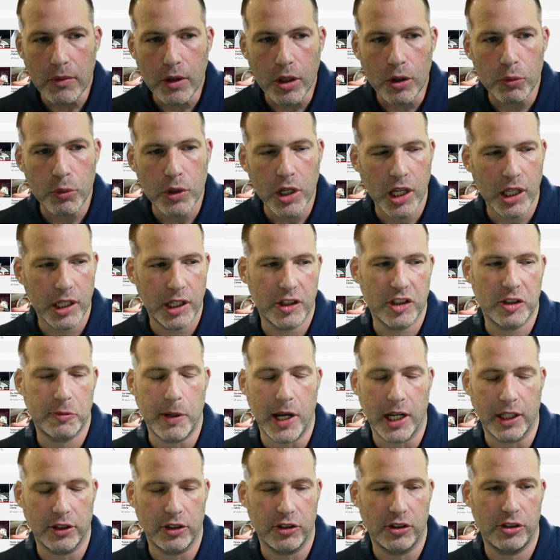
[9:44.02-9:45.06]
we can
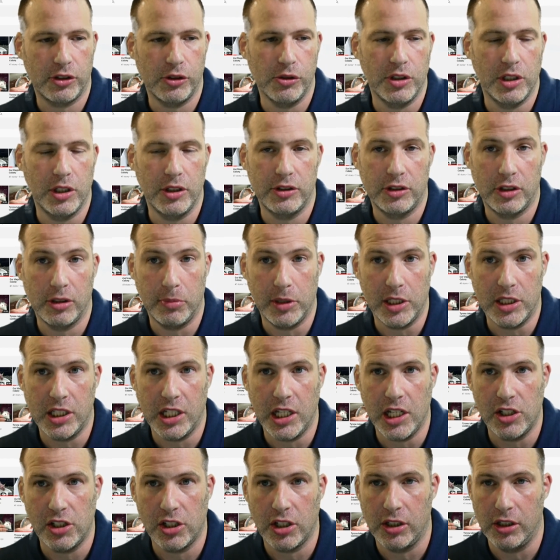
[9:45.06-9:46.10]
expect the students to be
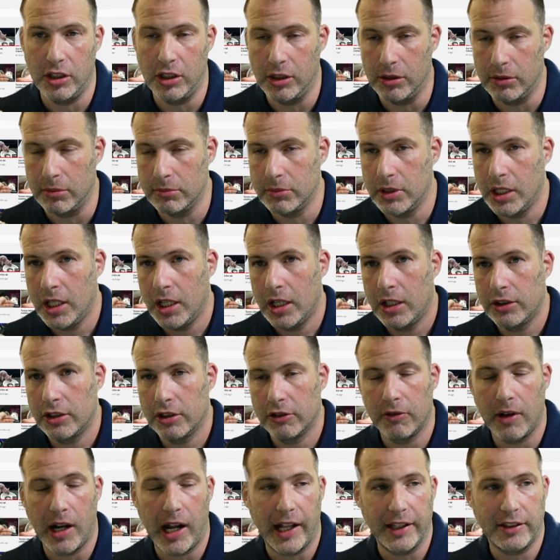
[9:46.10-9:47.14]
teaching them, the
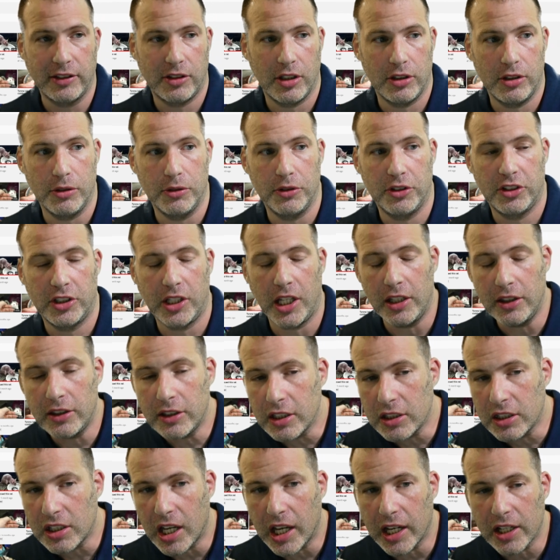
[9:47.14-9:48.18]
rats, to do scent
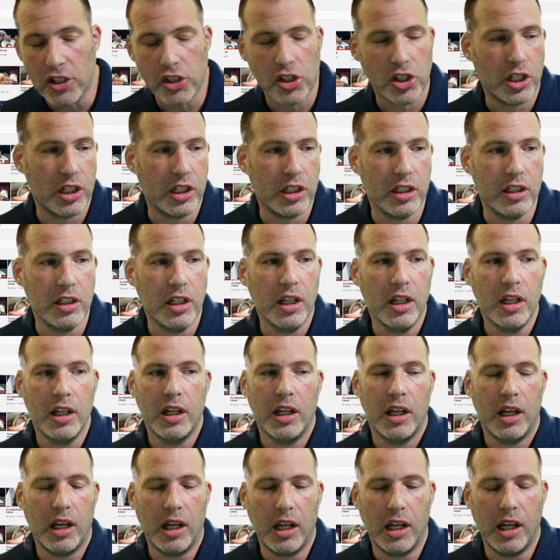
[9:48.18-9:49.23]
detection
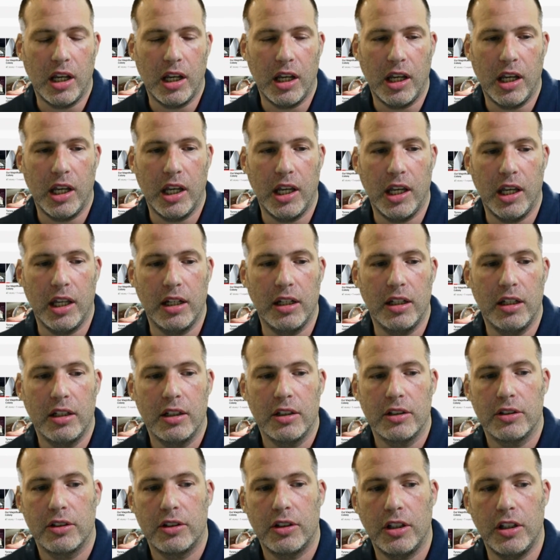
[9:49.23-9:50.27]
and
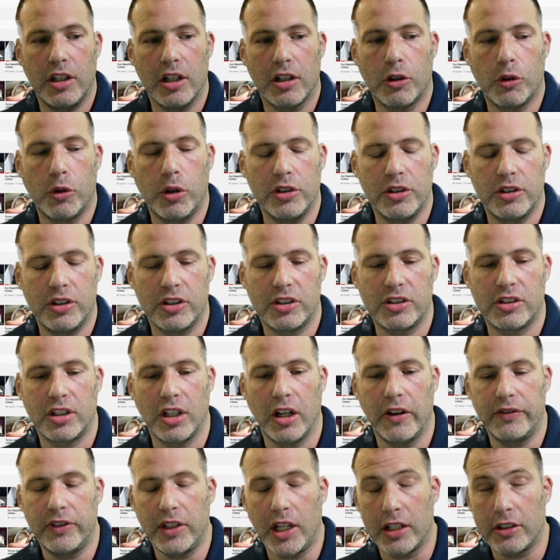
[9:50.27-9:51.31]
the
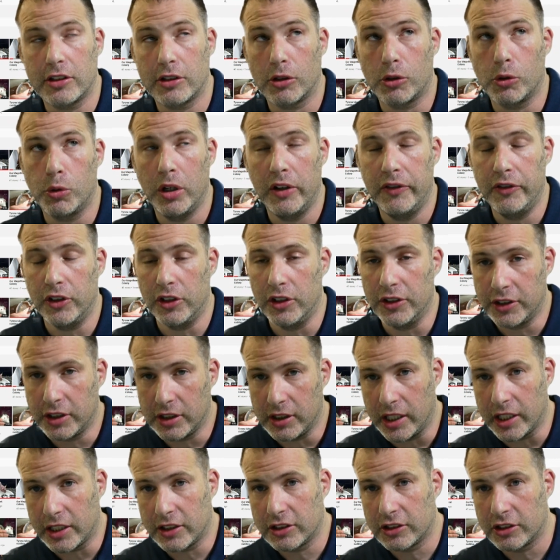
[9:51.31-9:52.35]
stuff that's equivalent to
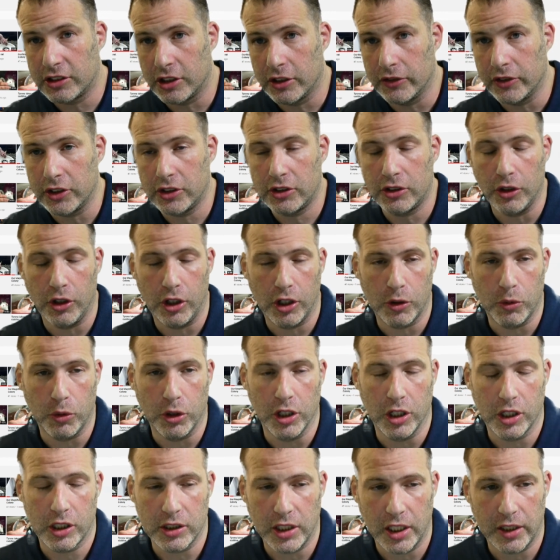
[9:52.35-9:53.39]
like service dog
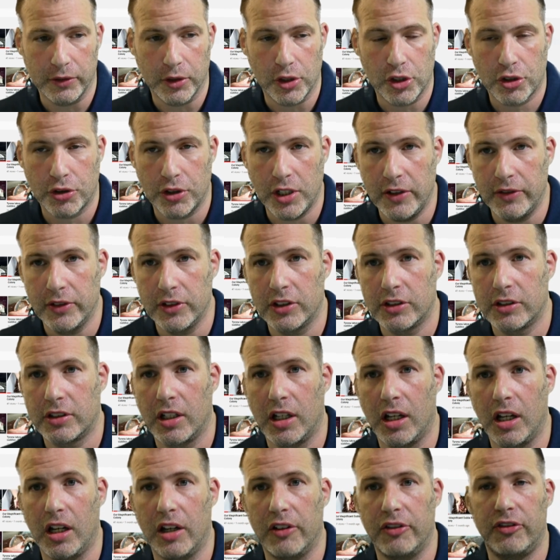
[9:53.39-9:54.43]
work, like retrieving
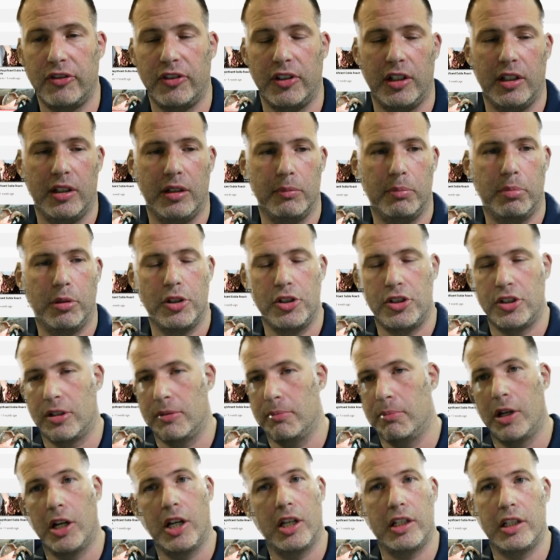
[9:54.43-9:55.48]
stuff and pushing
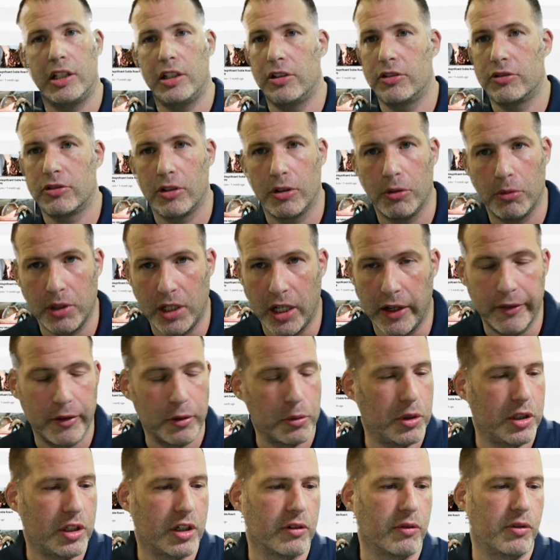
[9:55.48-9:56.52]
buttons or whatever
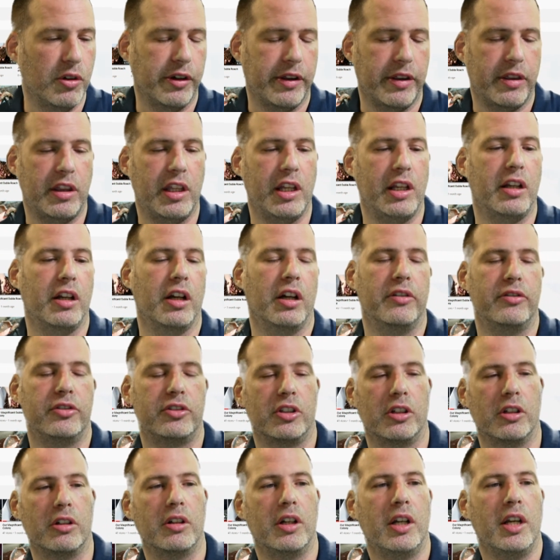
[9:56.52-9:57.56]
we could really think of.
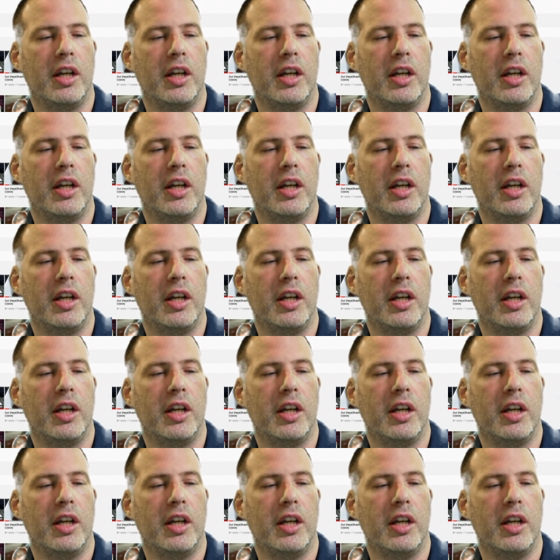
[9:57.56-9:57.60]
So